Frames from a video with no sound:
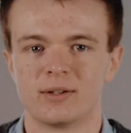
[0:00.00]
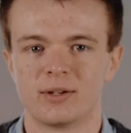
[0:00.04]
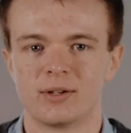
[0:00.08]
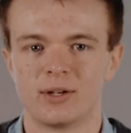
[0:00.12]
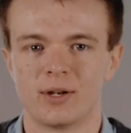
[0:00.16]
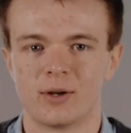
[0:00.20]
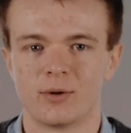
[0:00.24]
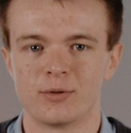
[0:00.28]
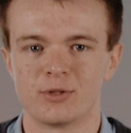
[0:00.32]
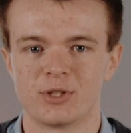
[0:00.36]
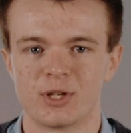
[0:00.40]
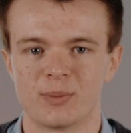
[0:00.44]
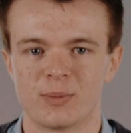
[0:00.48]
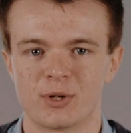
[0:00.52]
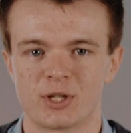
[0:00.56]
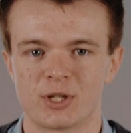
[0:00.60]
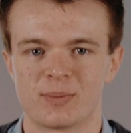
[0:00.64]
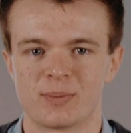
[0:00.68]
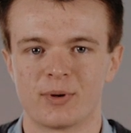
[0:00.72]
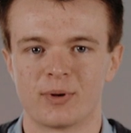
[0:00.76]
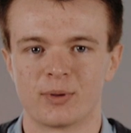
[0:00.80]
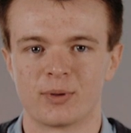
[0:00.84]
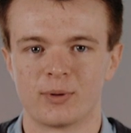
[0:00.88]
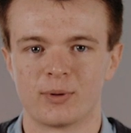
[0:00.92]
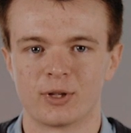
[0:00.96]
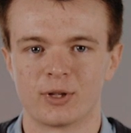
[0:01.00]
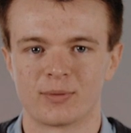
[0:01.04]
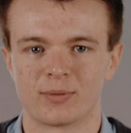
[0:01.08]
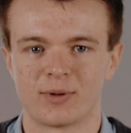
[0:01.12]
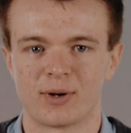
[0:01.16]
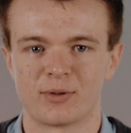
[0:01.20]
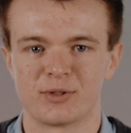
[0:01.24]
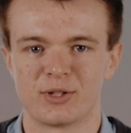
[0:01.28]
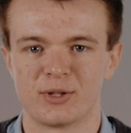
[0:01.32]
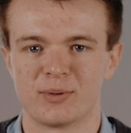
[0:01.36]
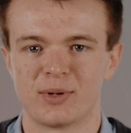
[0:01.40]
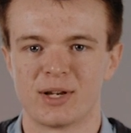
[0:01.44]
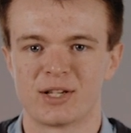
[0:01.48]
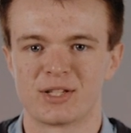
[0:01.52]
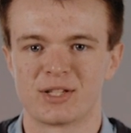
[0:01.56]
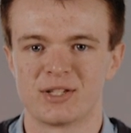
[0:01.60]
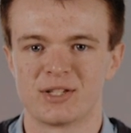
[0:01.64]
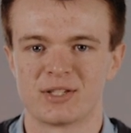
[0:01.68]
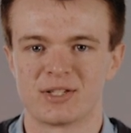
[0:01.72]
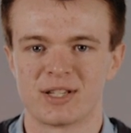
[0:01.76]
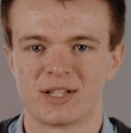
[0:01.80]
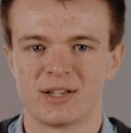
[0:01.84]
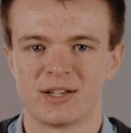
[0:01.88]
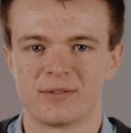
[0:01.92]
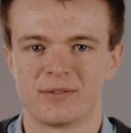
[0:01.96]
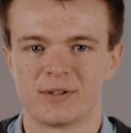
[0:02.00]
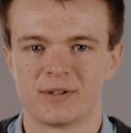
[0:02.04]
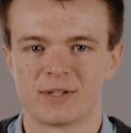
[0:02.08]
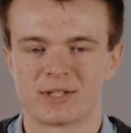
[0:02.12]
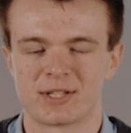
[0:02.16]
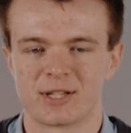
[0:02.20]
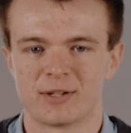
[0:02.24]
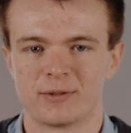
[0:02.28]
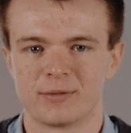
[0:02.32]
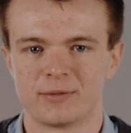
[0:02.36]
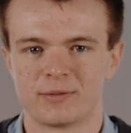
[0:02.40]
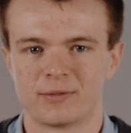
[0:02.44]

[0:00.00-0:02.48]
know too much about the world around you unless you see it for yourself.